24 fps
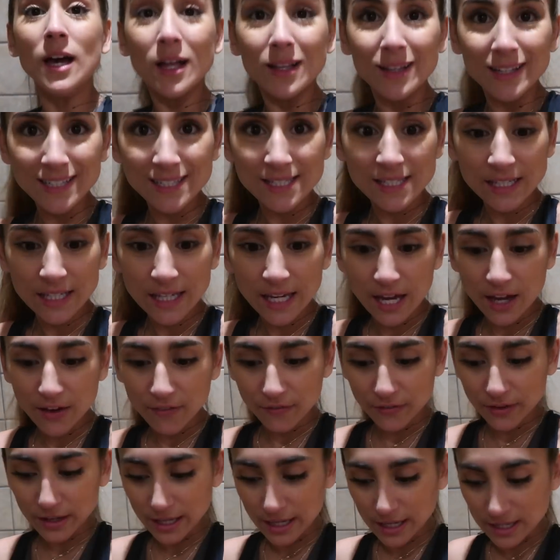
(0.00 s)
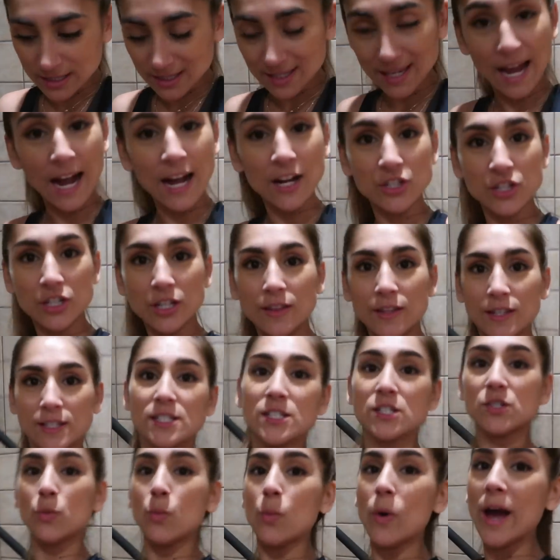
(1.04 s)
Let's see if it is catching the
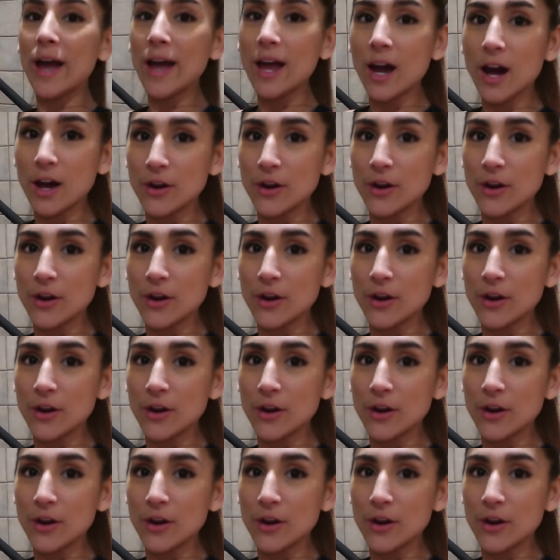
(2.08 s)
sweat